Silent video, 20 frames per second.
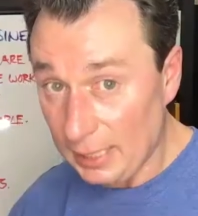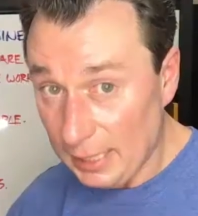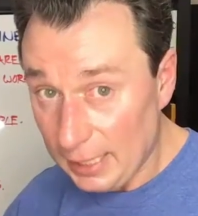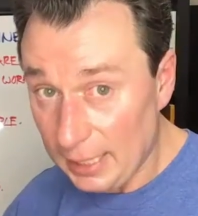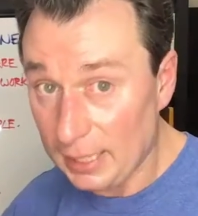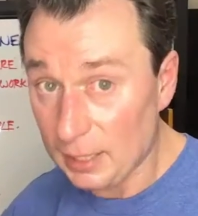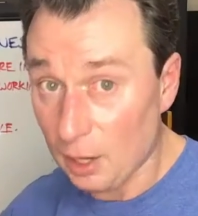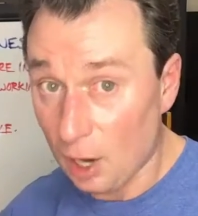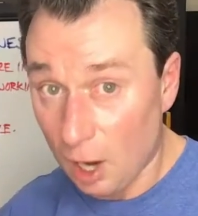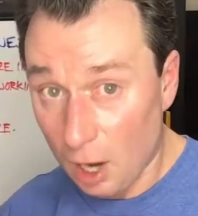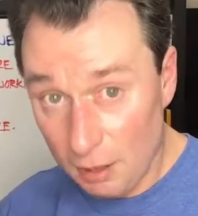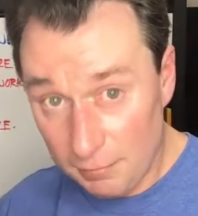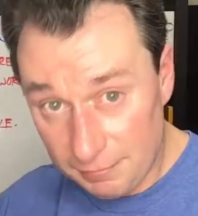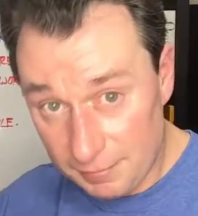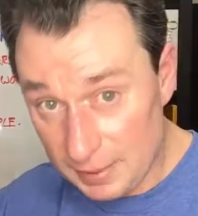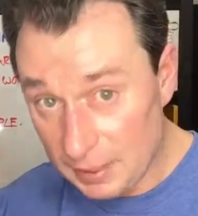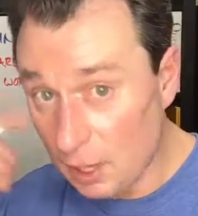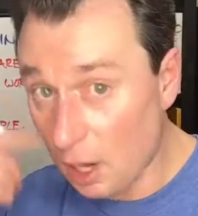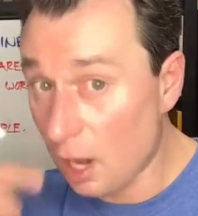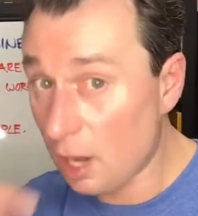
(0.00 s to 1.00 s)
it
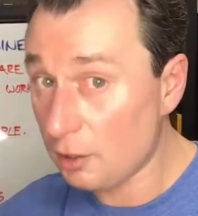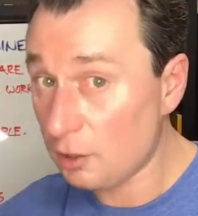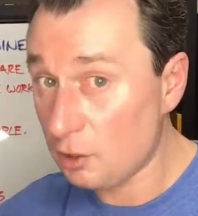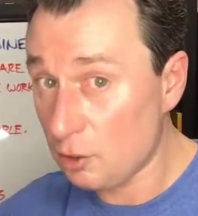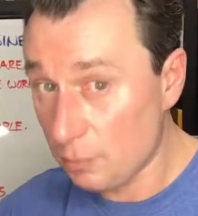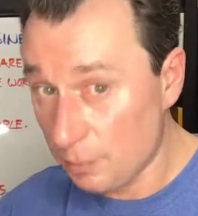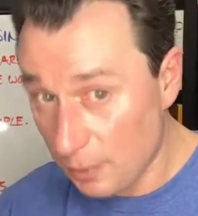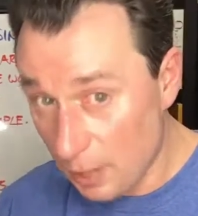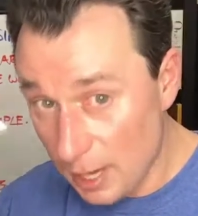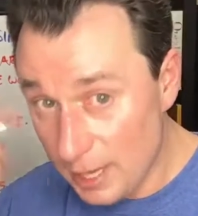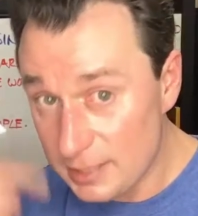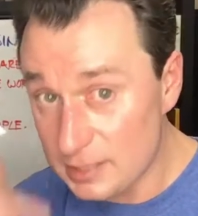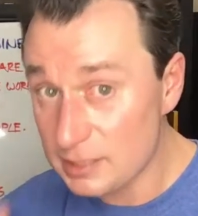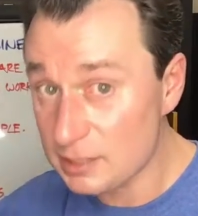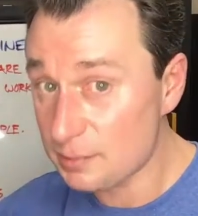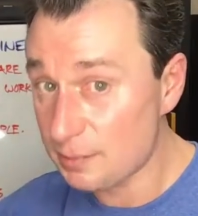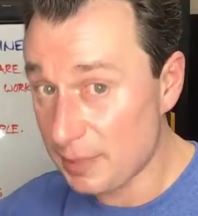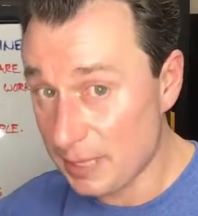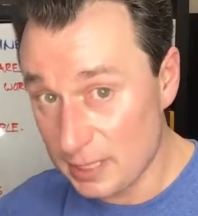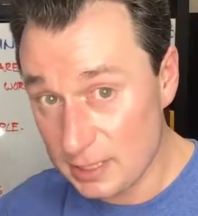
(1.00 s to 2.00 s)
often occupies
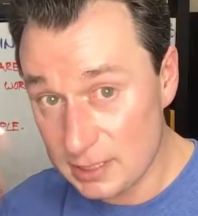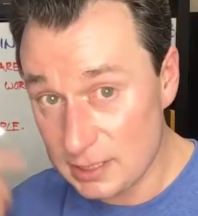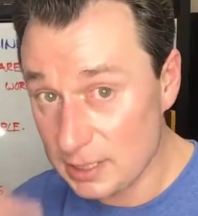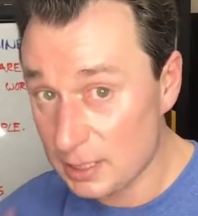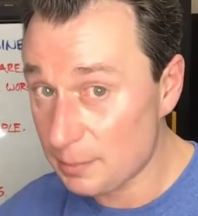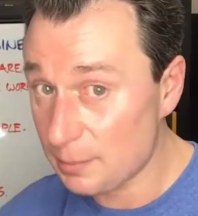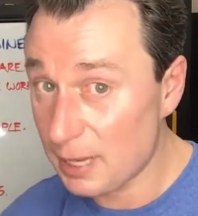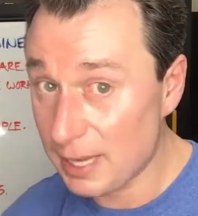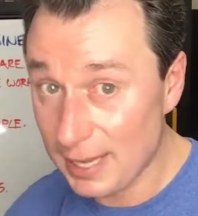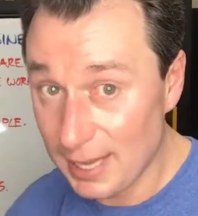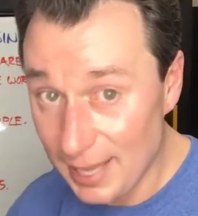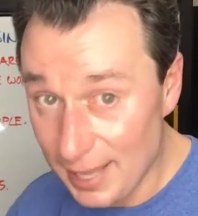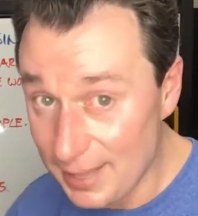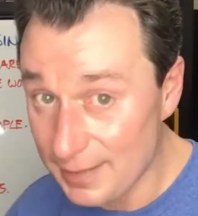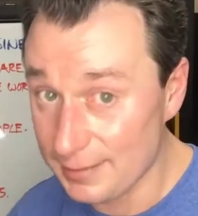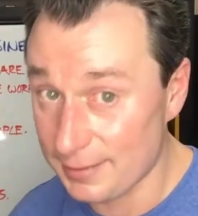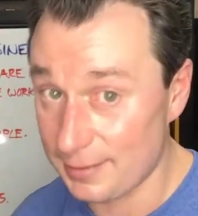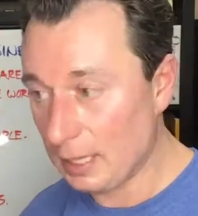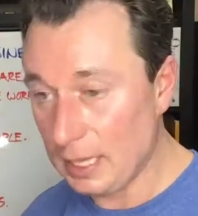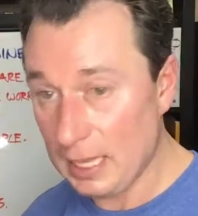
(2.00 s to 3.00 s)
space in my
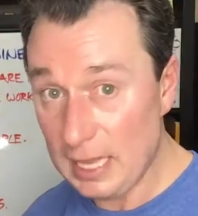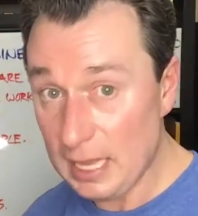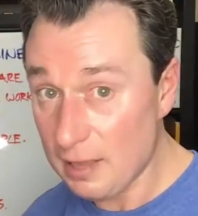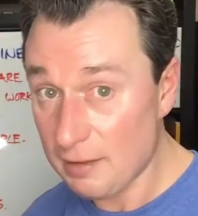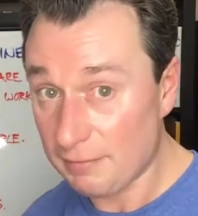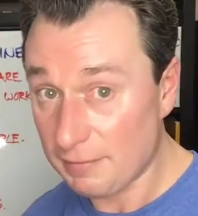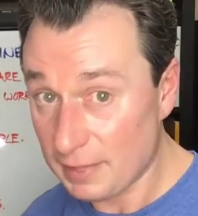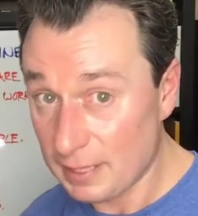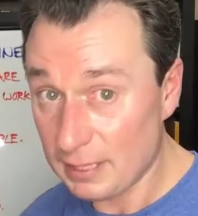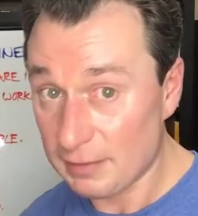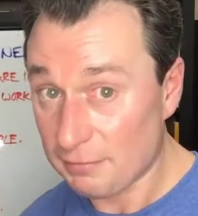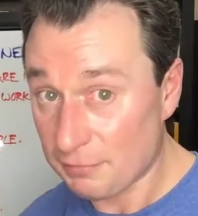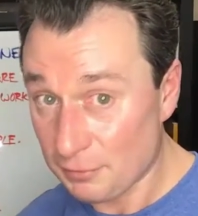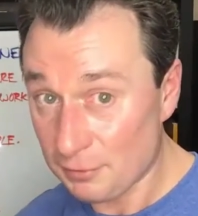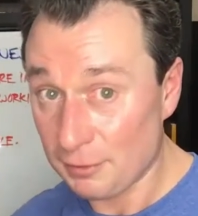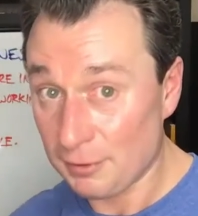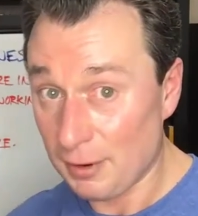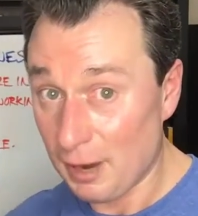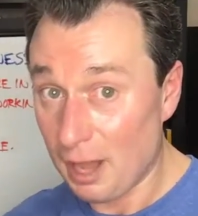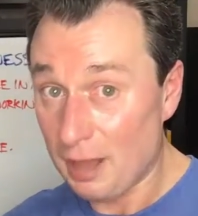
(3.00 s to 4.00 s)
head, even if
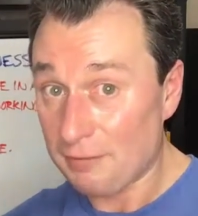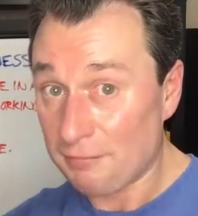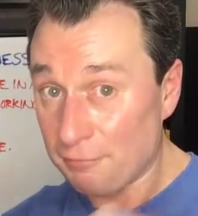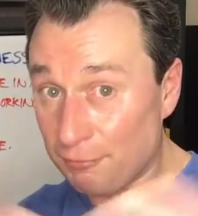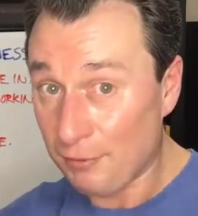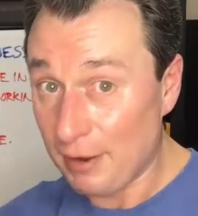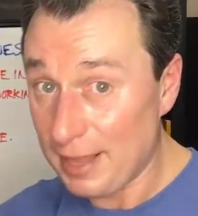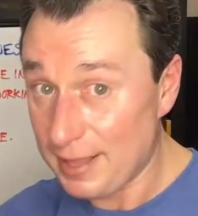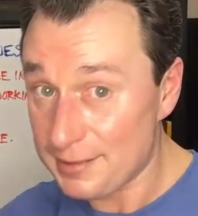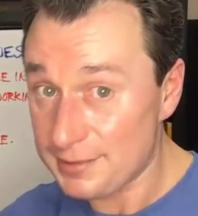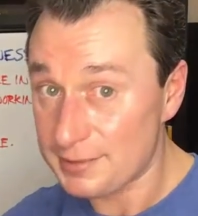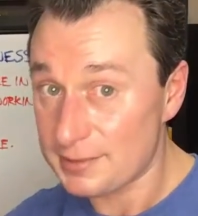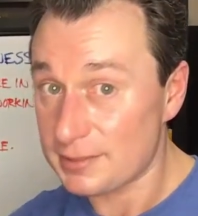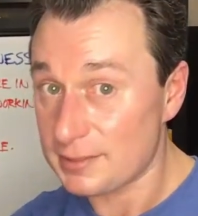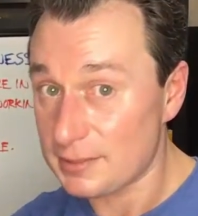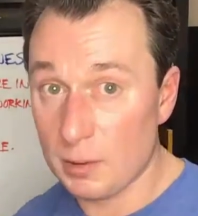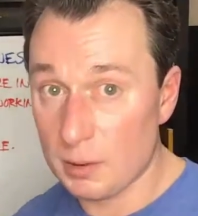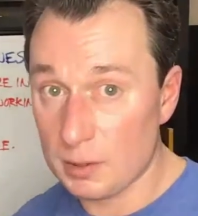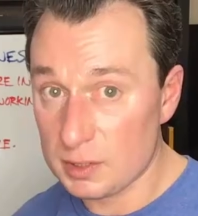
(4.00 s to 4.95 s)
they're not friends,